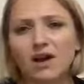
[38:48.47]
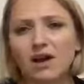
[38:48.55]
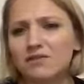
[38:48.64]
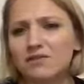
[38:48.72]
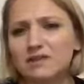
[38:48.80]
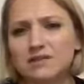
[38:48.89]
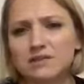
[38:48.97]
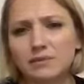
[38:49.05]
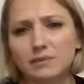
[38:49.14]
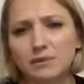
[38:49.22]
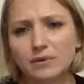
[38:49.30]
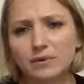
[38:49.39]

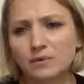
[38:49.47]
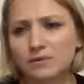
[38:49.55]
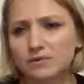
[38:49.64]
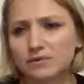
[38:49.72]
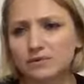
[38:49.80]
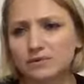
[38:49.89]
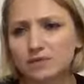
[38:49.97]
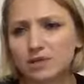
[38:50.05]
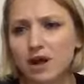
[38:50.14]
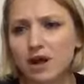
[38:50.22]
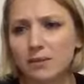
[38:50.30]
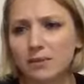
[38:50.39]
obviously we'll talk